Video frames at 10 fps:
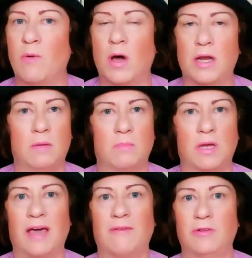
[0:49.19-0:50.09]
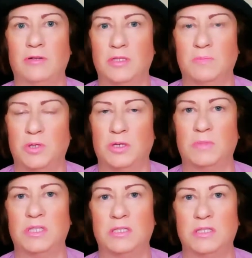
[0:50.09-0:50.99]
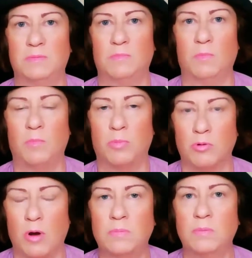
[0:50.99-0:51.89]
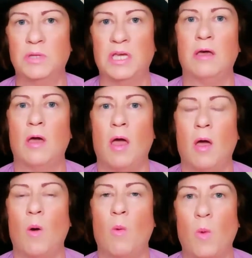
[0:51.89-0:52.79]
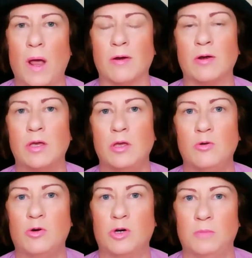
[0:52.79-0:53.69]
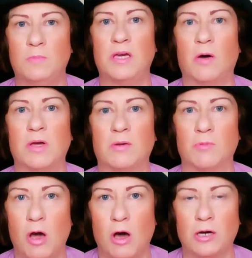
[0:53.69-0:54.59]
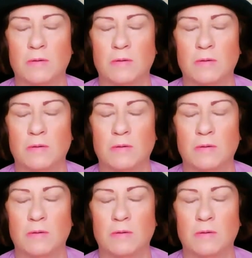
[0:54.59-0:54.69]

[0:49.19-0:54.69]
Why didn't my daffodils bloom? And this is probably where you could be going wrong.